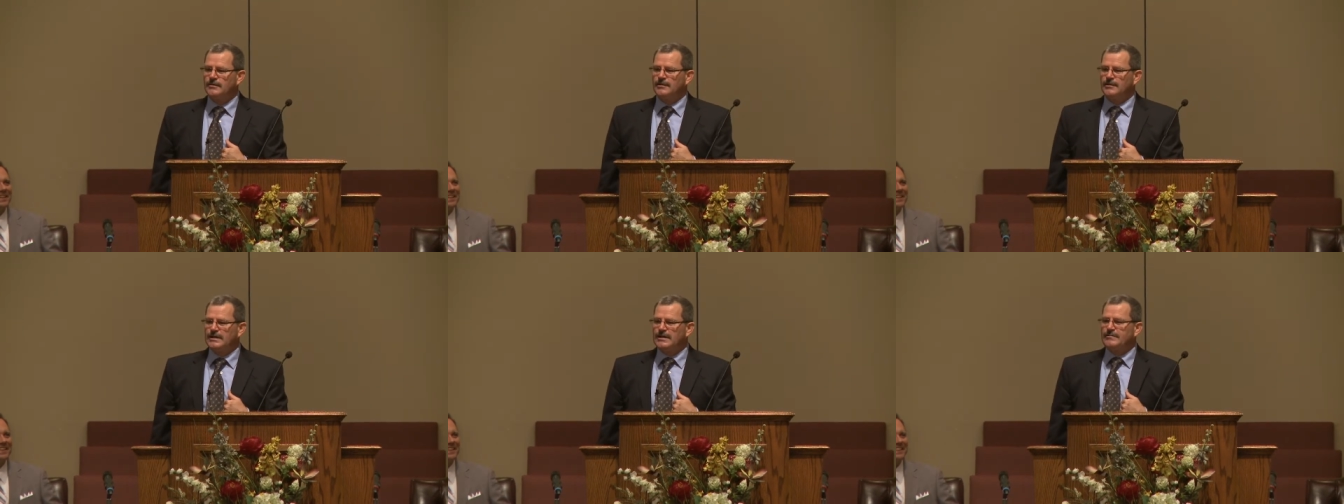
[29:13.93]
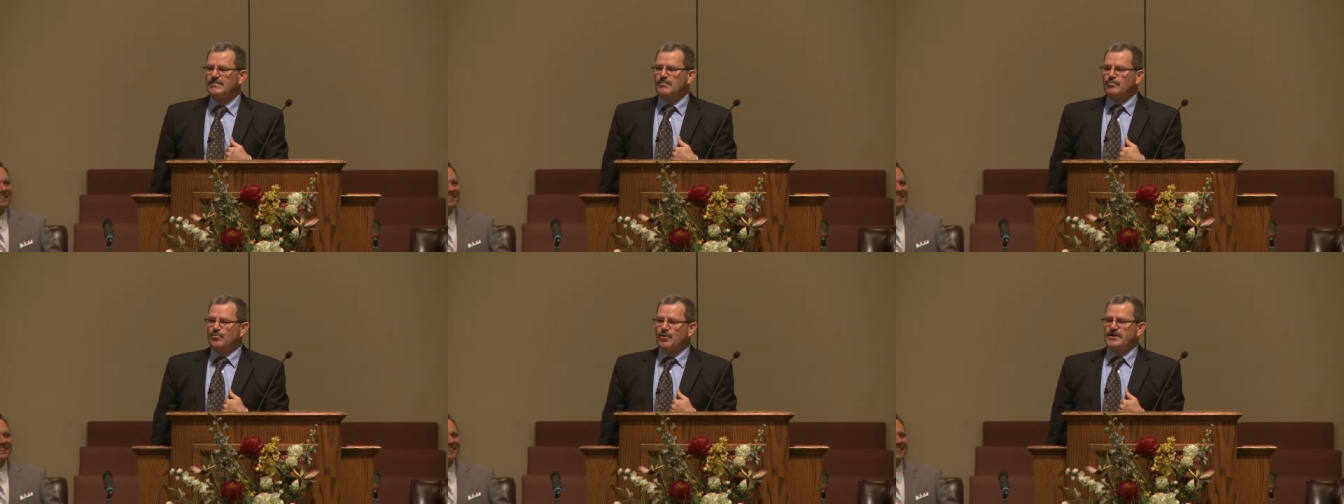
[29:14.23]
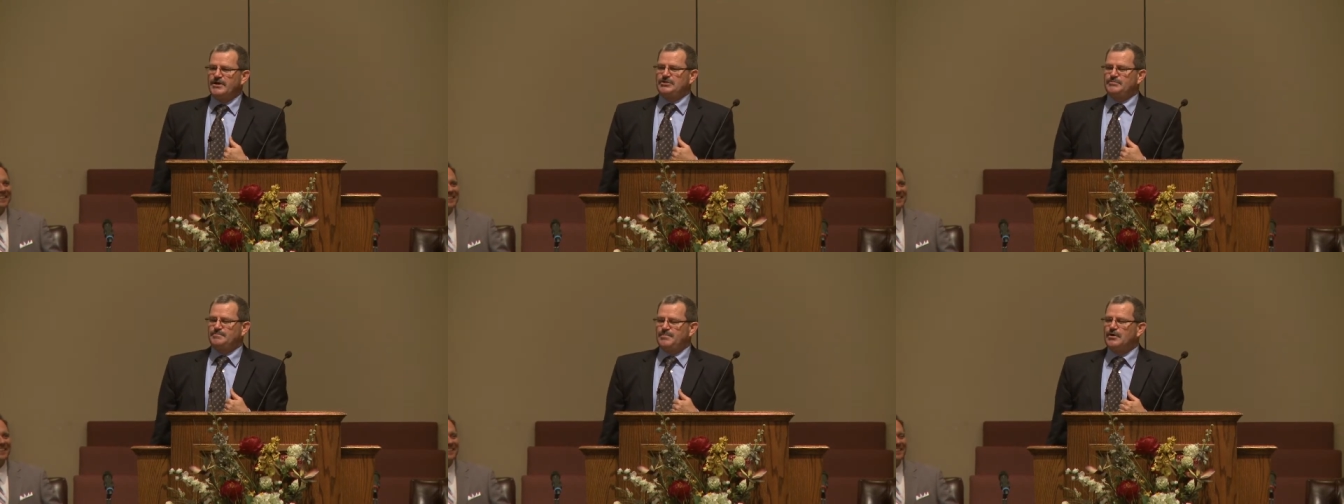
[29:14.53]
Let me break
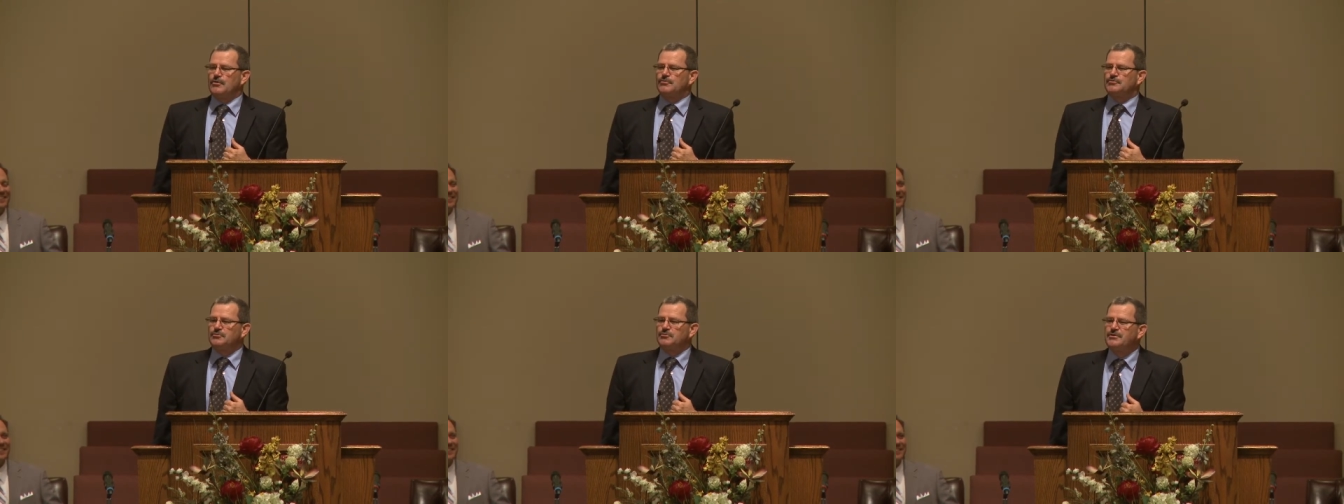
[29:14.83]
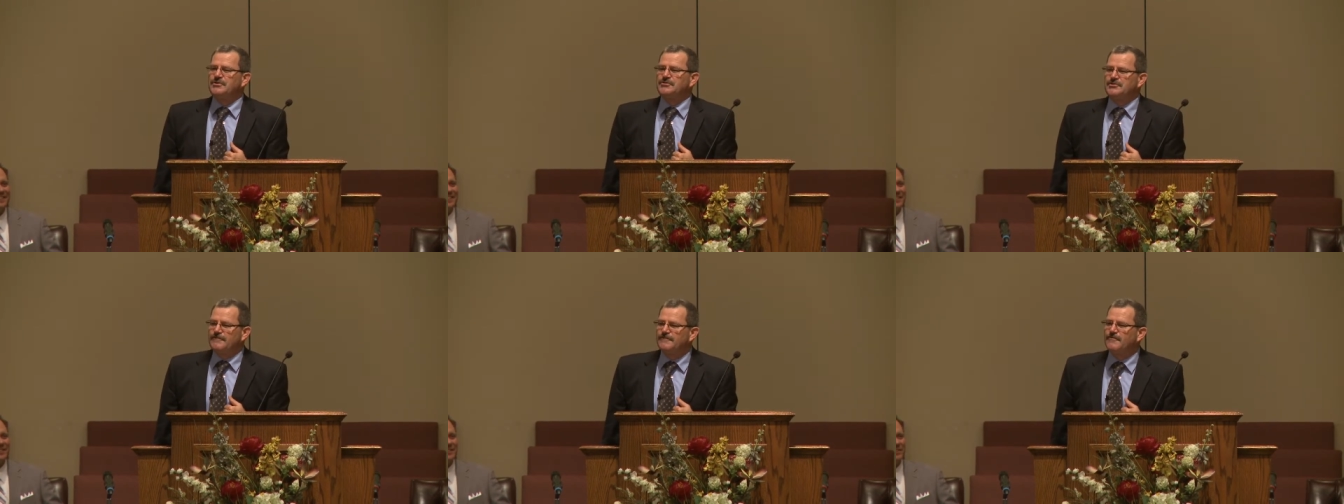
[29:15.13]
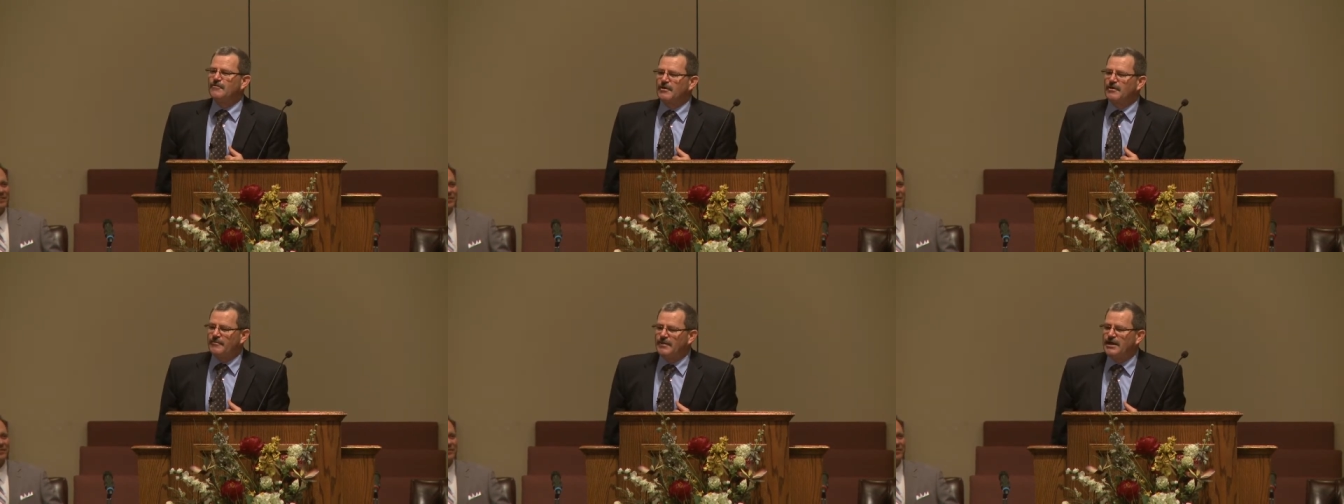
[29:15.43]
spiritual with you
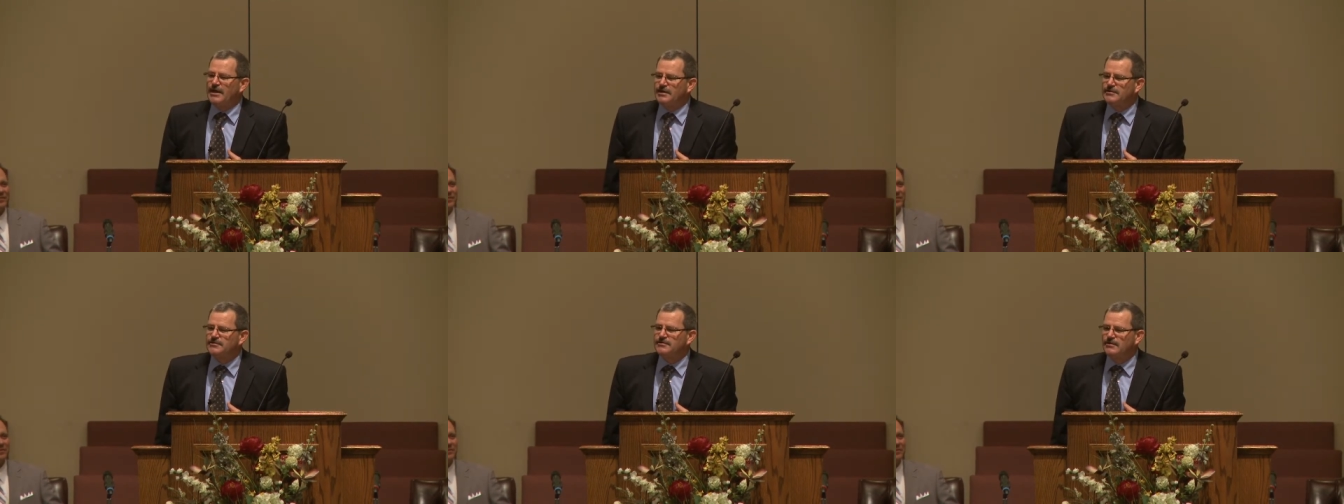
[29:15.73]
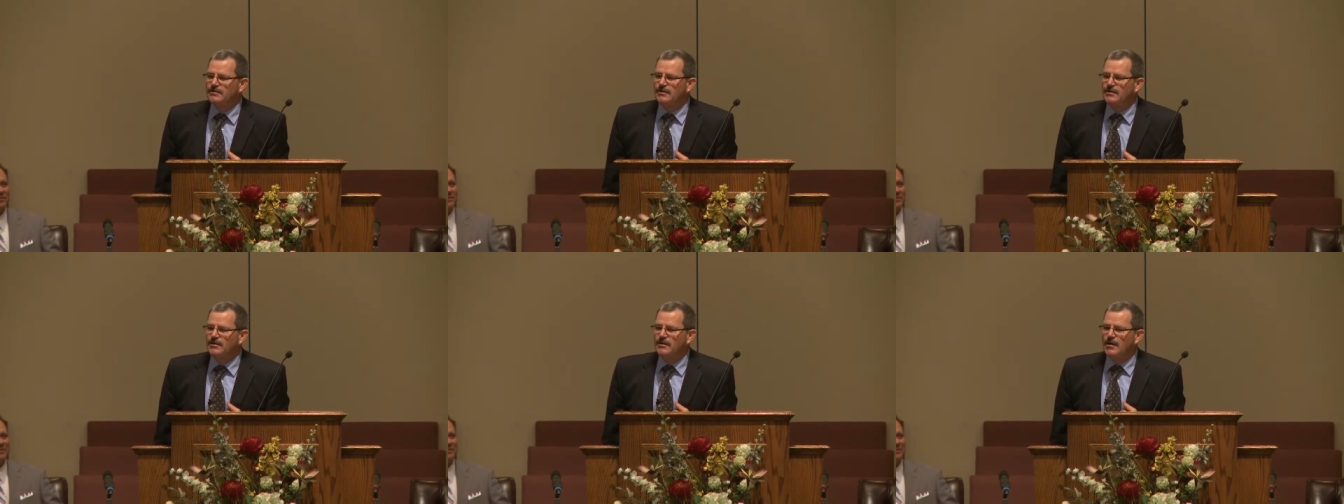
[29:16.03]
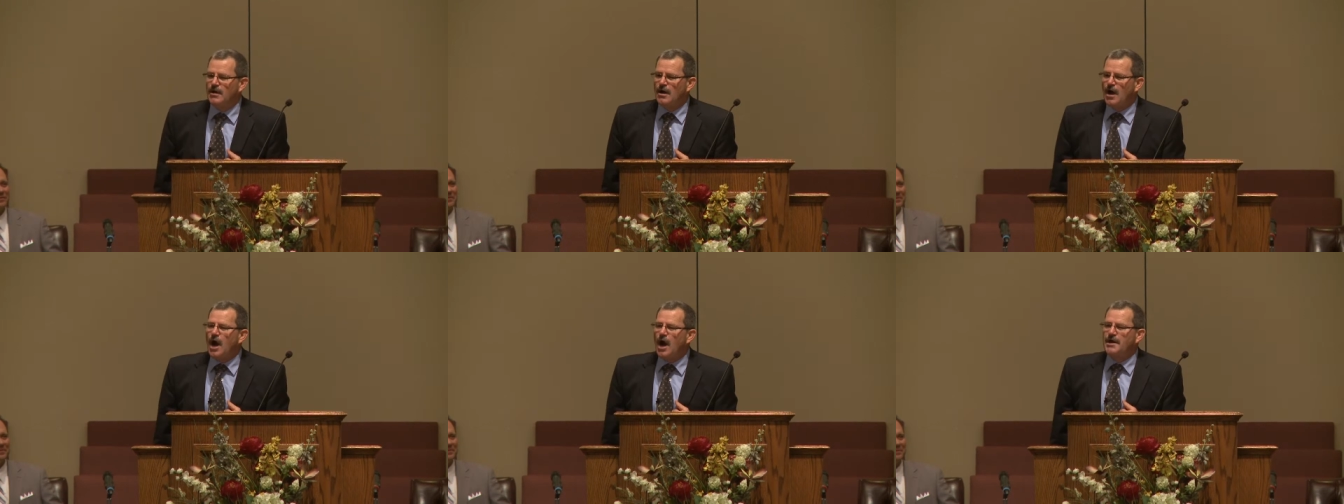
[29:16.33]
for a minute.
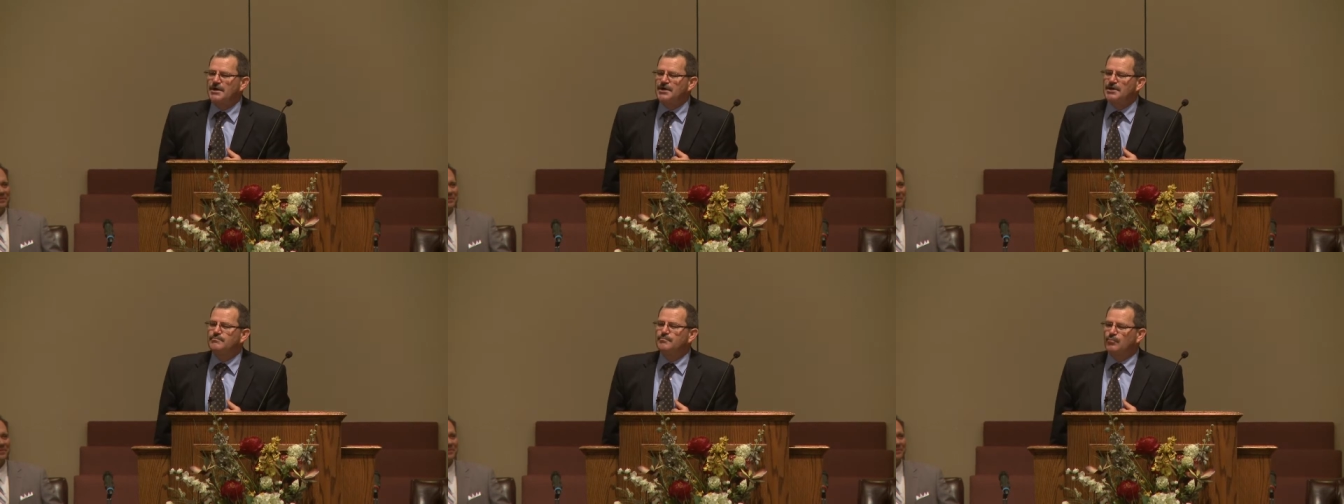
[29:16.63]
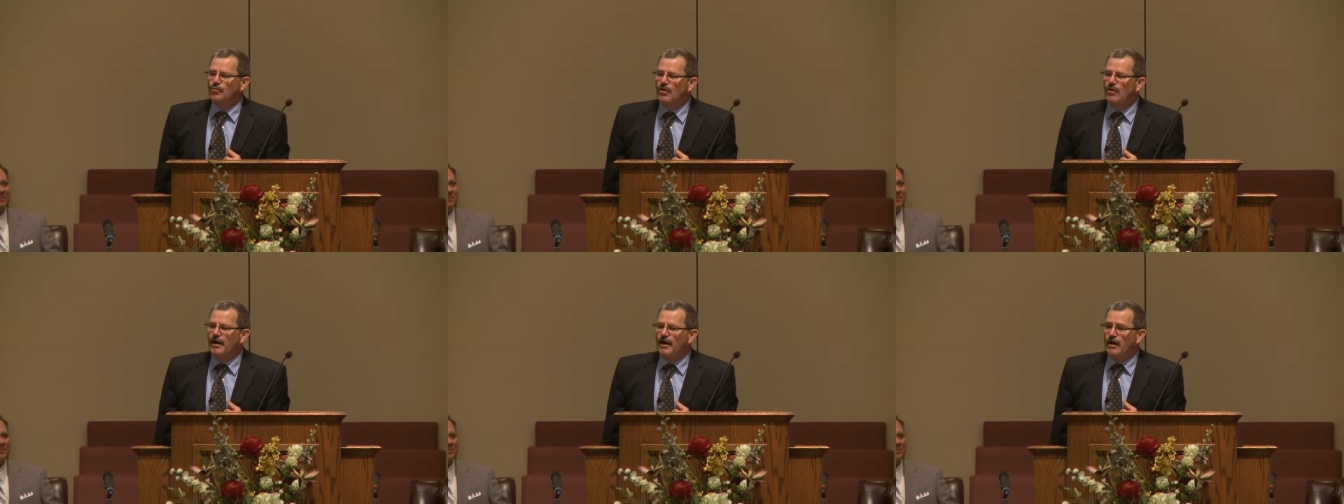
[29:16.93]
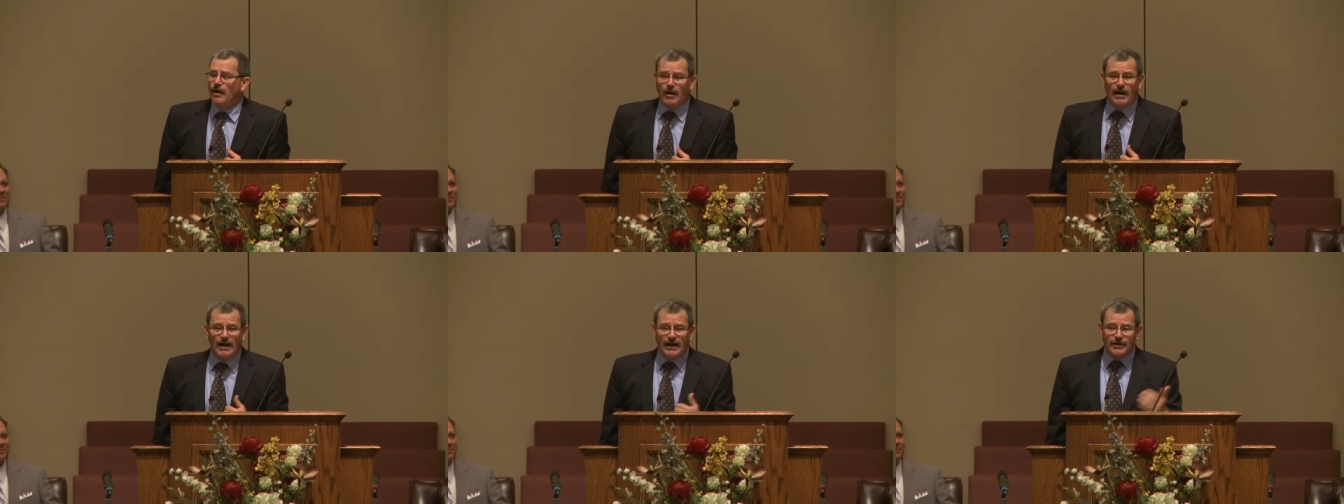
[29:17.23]
I need prayer.
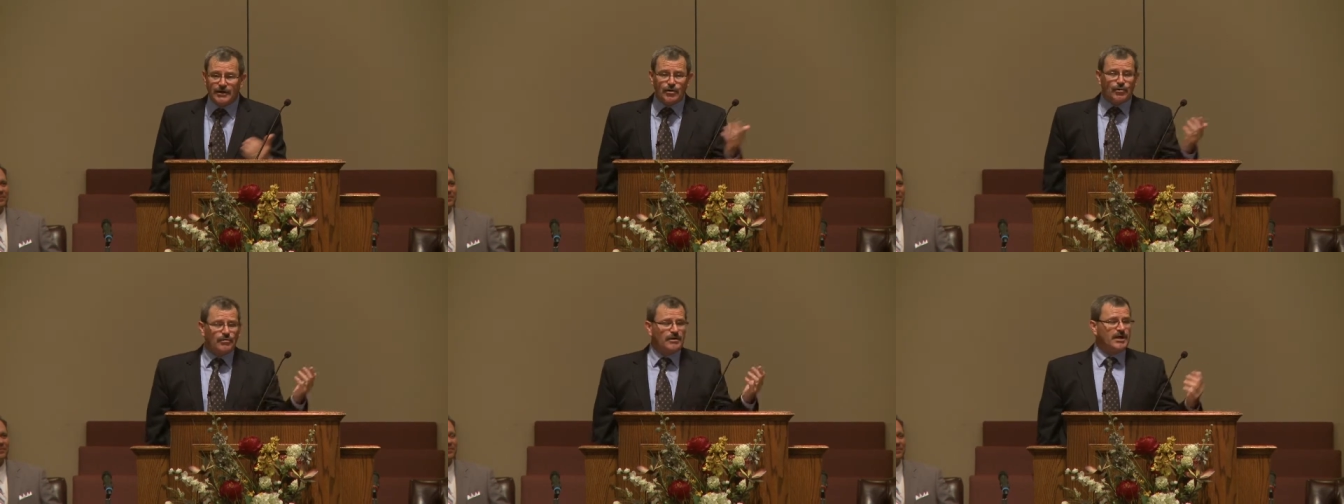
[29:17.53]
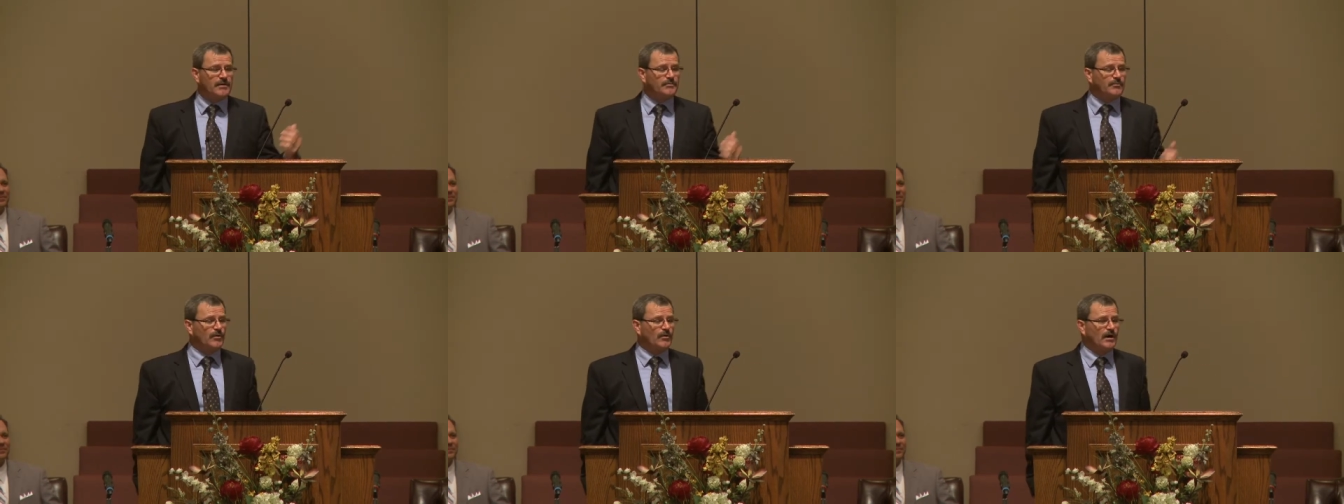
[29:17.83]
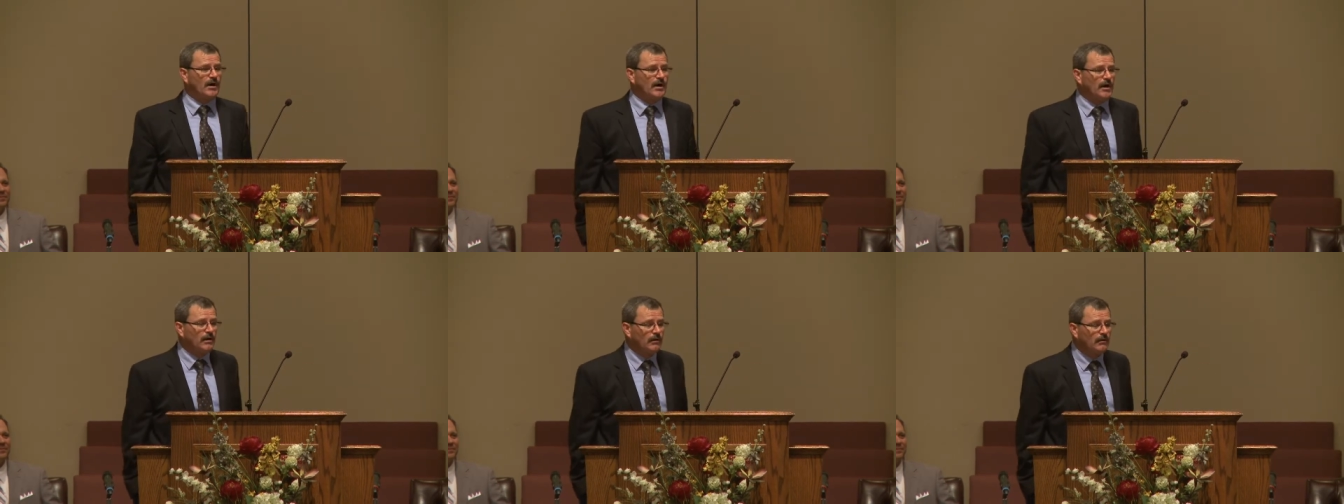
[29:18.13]
Oh, I do need
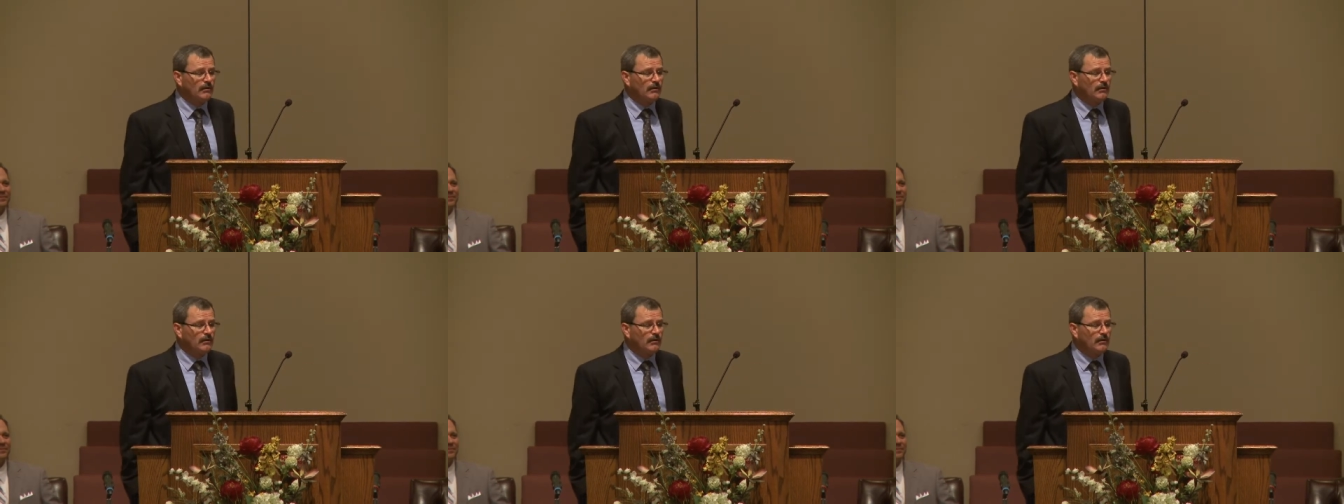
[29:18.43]
prayer.